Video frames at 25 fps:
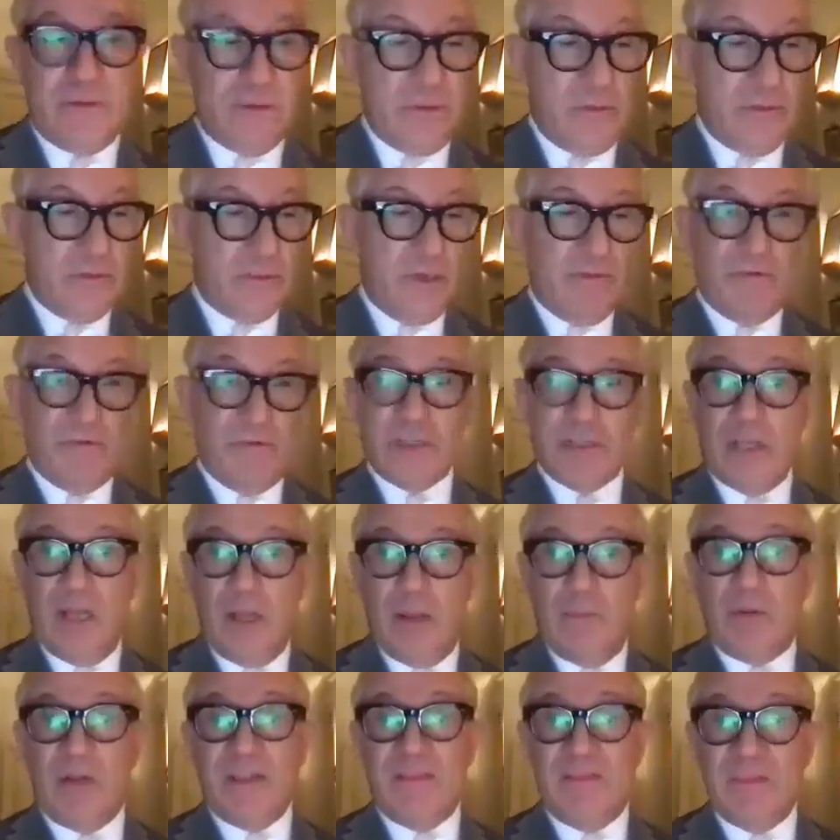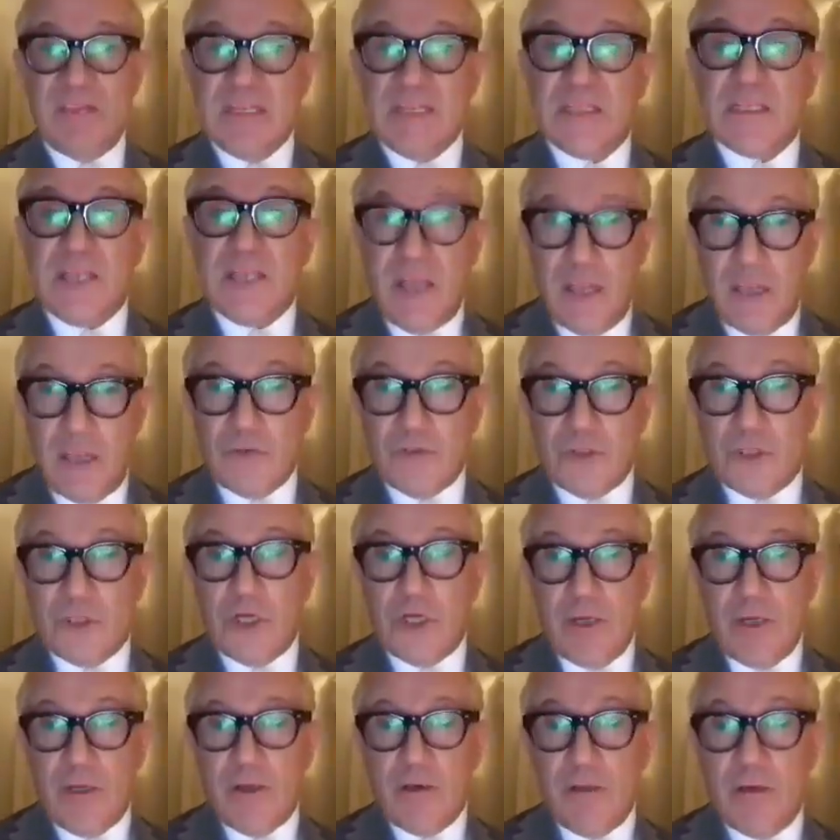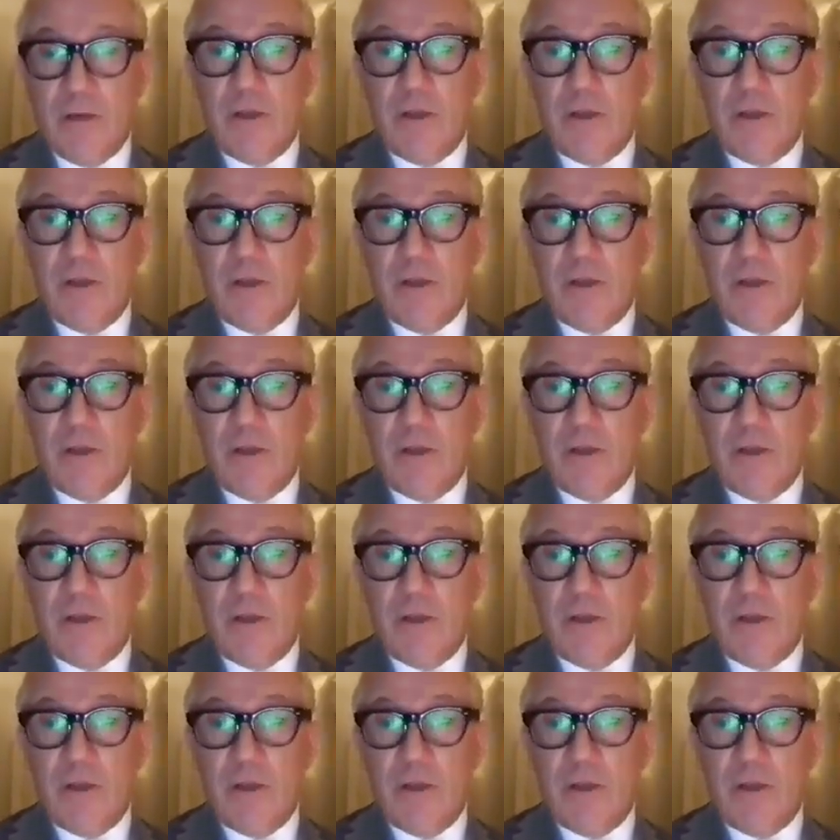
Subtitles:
So for example, in this culture,